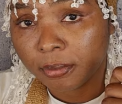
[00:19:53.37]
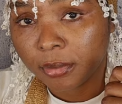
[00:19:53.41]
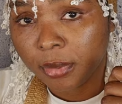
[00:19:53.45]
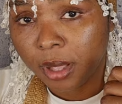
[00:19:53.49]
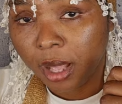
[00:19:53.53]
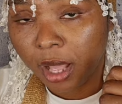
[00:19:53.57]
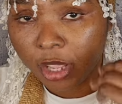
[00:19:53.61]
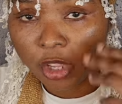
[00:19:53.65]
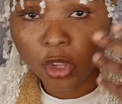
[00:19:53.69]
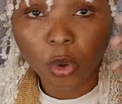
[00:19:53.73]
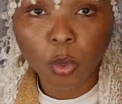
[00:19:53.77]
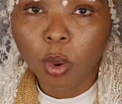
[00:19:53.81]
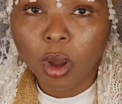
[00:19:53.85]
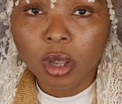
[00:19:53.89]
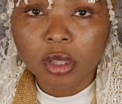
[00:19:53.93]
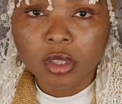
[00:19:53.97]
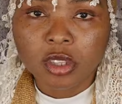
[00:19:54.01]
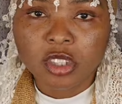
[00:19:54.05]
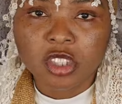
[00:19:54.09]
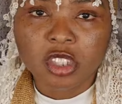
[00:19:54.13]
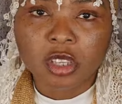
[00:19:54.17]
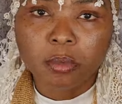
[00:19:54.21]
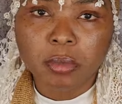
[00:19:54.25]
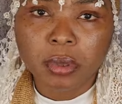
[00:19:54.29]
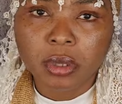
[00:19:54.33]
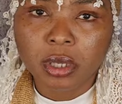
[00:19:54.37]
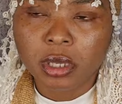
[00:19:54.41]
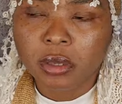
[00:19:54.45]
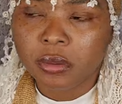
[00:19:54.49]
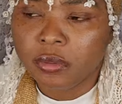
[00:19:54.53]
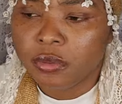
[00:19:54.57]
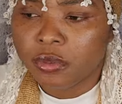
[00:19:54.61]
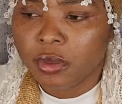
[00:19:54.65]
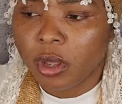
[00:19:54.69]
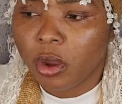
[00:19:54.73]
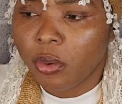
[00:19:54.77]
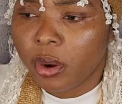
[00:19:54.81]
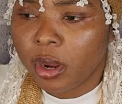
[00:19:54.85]
and you want us to believe
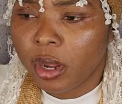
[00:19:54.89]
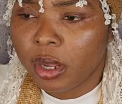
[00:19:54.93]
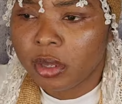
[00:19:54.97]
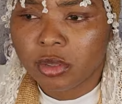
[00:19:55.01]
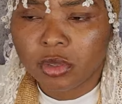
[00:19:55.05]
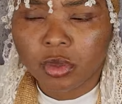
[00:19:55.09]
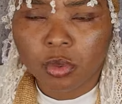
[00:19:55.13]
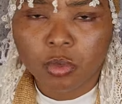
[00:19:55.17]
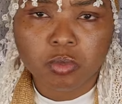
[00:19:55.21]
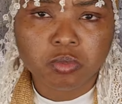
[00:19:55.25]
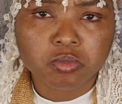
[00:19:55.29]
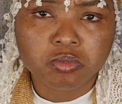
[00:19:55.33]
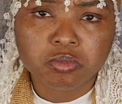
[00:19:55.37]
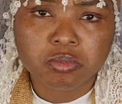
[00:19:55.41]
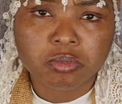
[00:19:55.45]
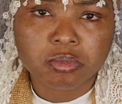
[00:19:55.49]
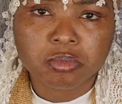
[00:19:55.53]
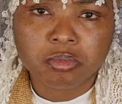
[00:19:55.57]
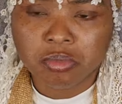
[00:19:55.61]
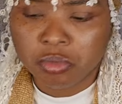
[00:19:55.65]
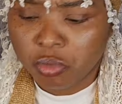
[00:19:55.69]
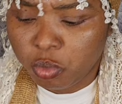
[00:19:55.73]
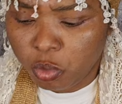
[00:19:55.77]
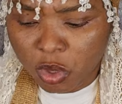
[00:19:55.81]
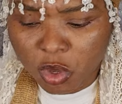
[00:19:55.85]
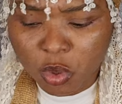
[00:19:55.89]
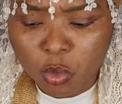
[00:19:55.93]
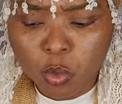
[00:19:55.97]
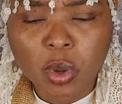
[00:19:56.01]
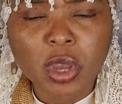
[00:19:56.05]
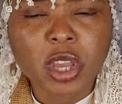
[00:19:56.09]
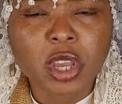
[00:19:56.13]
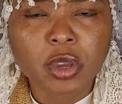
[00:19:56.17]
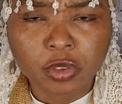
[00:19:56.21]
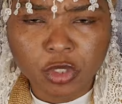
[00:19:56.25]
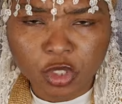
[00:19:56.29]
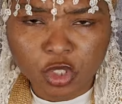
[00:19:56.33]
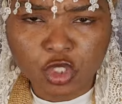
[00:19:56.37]
all right so we
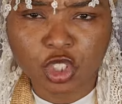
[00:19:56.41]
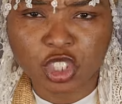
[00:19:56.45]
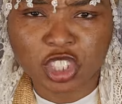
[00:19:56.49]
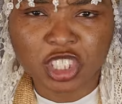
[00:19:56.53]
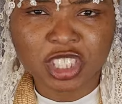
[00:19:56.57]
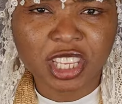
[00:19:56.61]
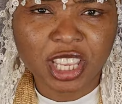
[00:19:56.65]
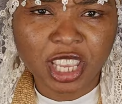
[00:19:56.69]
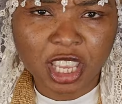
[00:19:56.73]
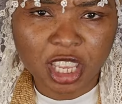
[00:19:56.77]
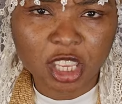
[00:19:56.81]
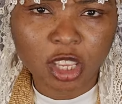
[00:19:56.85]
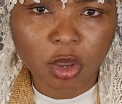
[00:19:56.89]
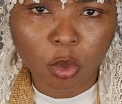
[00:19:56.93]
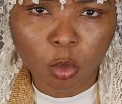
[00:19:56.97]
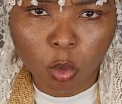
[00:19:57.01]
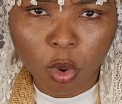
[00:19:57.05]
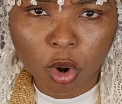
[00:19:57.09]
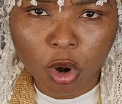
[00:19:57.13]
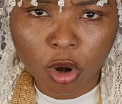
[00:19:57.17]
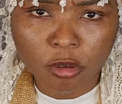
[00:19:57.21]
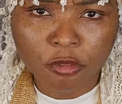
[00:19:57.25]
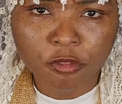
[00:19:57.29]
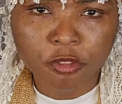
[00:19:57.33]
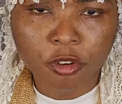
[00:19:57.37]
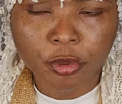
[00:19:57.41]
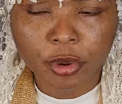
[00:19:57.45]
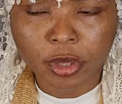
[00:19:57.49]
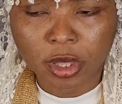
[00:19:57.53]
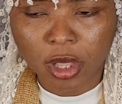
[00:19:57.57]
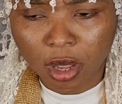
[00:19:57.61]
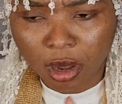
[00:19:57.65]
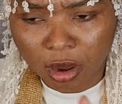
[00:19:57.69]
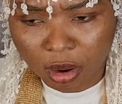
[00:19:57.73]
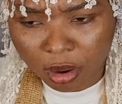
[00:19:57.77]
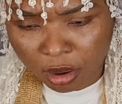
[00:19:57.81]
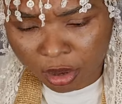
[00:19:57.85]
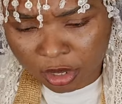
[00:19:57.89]
we should just take your word for it
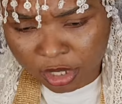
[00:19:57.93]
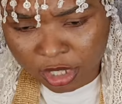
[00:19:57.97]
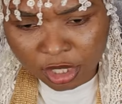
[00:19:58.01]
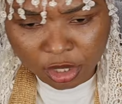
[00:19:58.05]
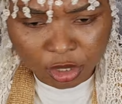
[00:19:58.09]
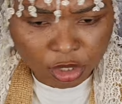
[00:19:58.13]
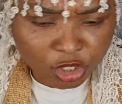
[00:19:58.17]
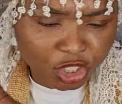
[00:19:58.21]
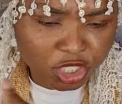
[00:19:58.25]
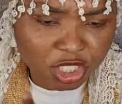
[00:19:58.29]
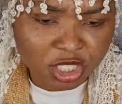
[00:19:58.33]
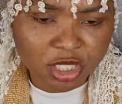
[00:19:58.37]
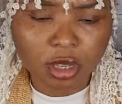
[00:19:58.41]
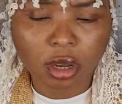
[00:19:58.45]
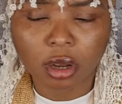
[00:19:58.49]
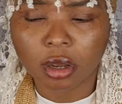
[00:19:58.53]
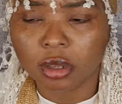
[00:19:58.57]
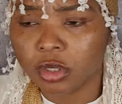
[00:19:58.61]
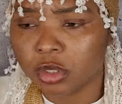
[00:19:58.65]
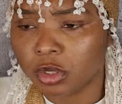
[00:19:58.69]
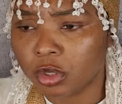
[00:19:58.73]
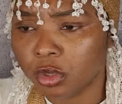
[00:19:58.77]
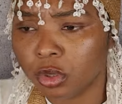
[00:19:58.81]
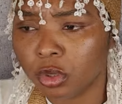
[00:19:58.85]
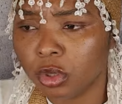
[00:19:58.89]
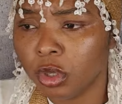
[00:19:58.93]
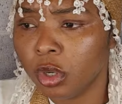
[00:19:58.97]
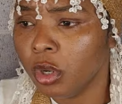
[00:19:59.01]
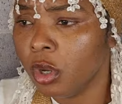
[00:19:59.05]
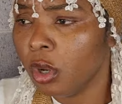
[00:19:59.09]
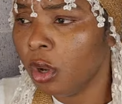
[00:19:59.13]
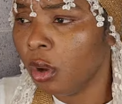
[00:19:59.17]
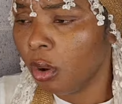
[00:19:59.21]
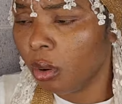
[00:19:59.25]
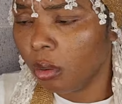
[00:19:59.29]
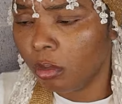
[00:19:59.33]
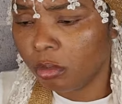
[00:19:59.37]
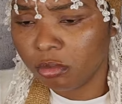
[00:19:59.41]
oh you know she's gone to
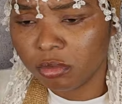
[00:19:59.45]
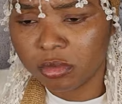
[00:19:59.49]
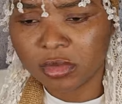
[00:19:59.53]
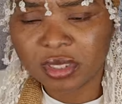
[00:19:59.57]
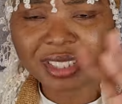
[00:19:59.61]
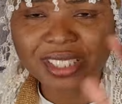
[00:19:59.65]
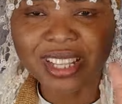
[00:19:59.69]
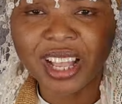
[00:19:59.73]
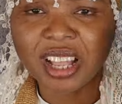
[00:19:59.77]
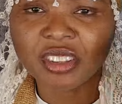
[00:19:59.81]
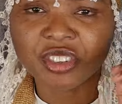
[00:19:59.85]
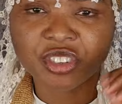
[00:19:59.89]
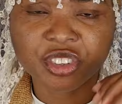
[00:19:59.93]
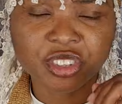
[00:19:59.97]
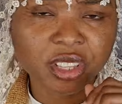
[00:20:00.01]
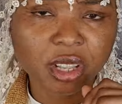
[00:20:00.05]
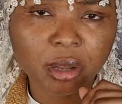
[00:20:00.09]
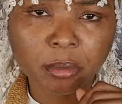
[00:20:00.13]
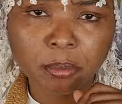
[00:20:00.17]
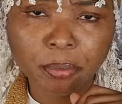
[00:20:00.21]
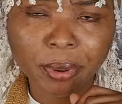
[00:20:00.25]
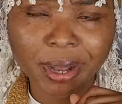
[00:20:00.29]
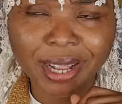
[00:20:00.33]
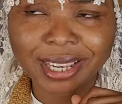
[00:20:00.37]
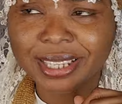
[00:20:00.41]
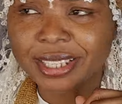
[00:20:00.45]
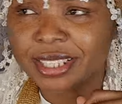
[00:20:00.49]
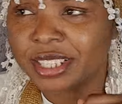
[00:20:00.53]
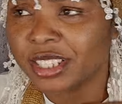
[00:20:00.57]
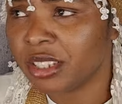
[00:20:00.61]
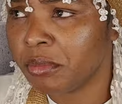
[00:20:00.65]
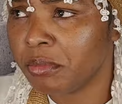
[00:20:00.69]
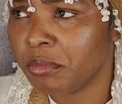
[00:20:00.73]
Sandringham Palace to